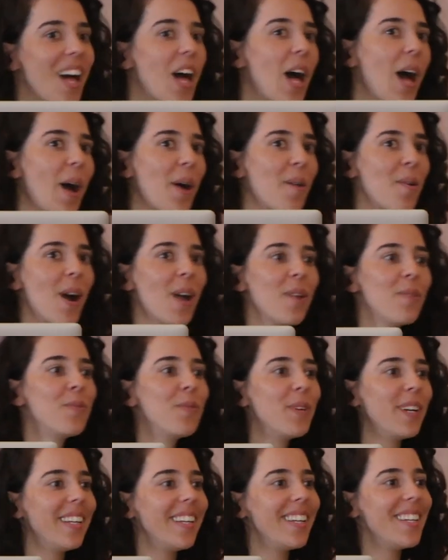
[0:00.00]
I
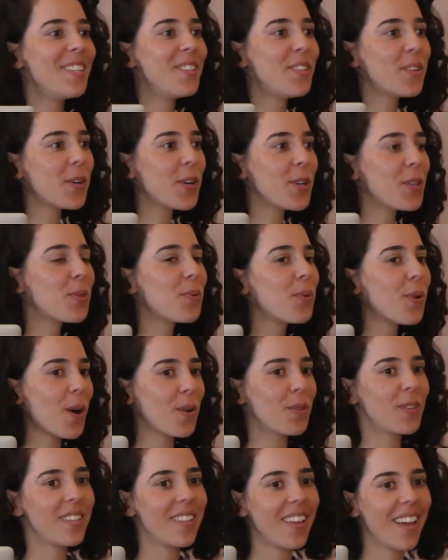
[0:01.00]
really enjoyed
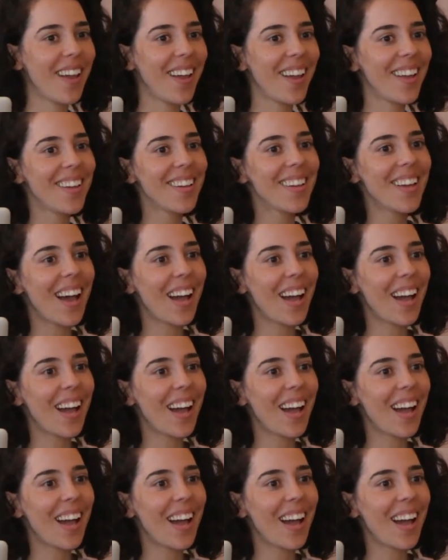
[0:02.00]
throughout the day.